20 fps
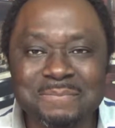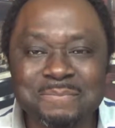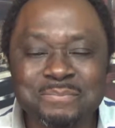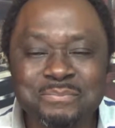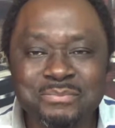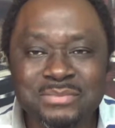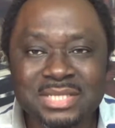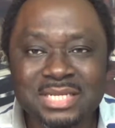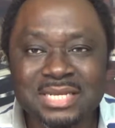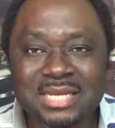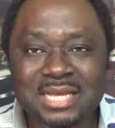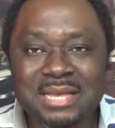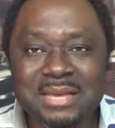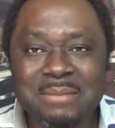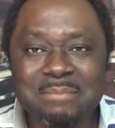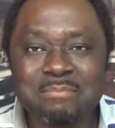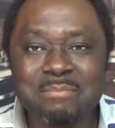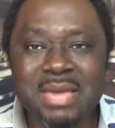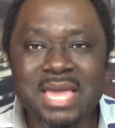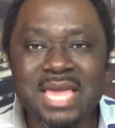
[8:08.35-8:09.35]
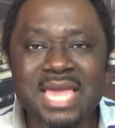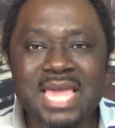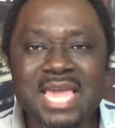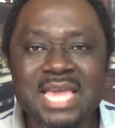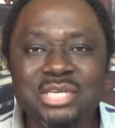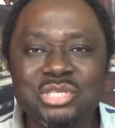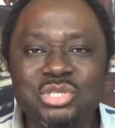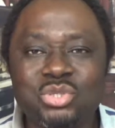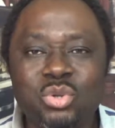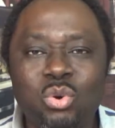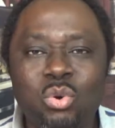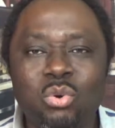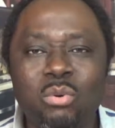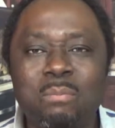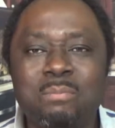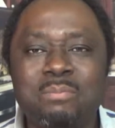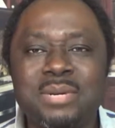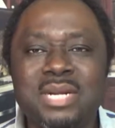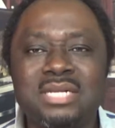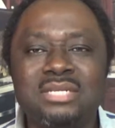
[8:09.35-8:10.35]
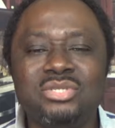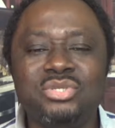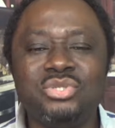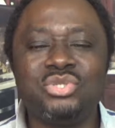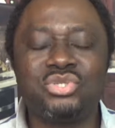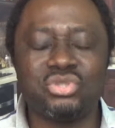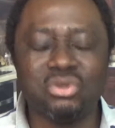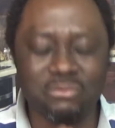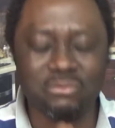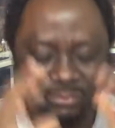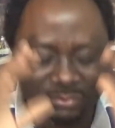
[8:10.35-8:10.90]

Me eshko breluzo